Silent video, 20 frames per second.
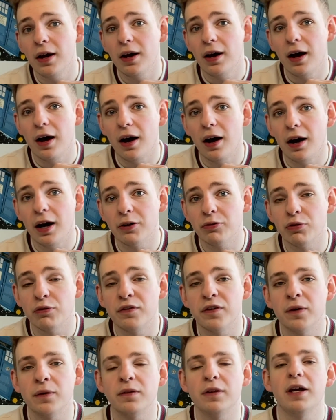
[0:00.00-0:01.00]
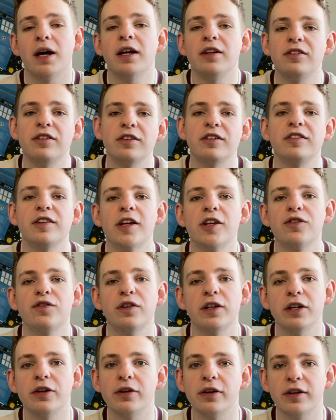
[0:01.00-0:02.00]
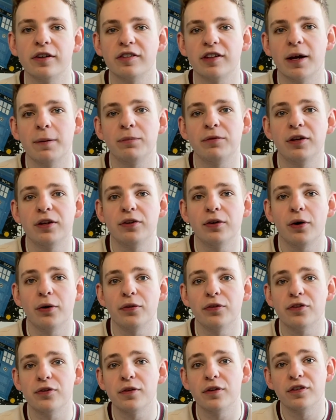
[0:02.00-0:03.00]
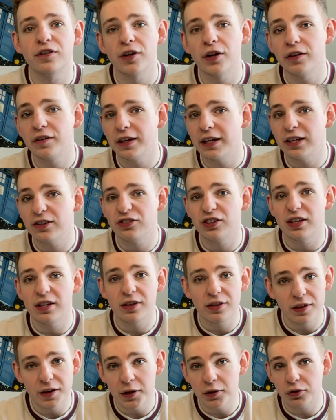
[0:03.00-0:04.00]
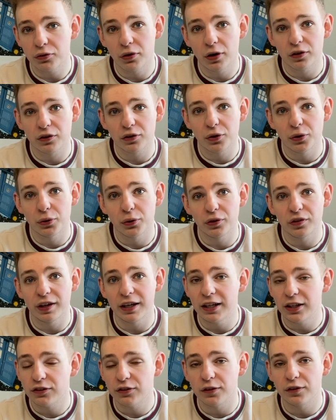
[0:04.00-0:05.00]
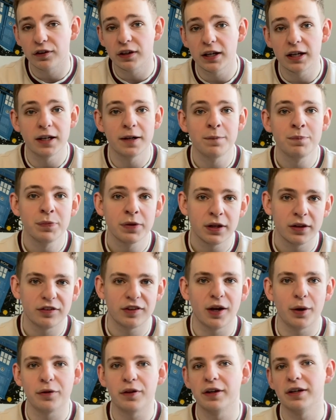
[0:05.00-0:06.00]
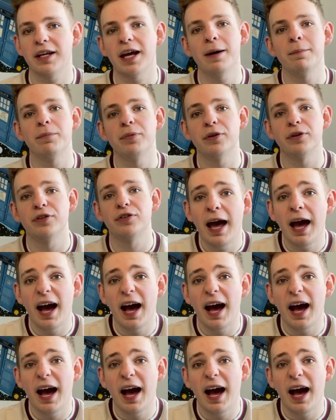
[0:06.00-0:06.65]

I revealed that I successfully got accepted onto the CERT HE Theatre Arts course at East 15 Southend campus.